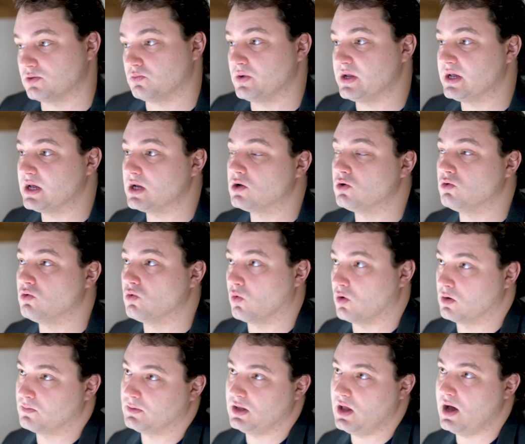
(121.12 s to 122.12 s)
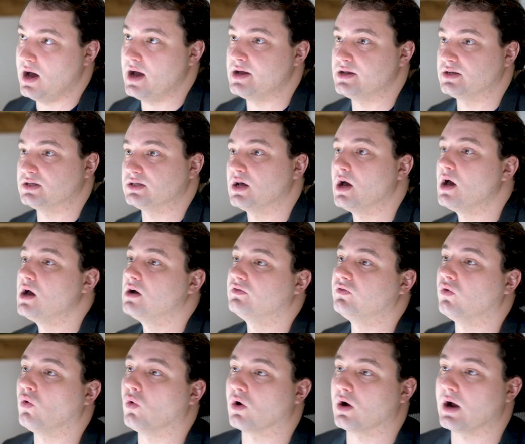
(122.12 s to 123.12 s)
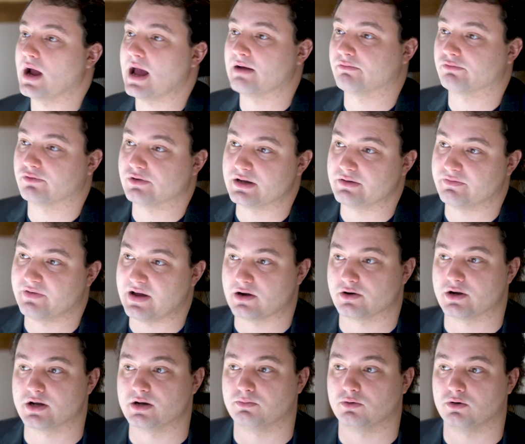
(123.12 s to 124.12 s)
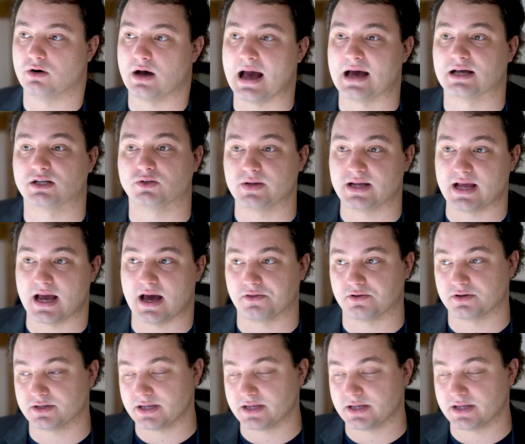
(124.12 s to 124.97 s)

we can normalize for every variable as we gather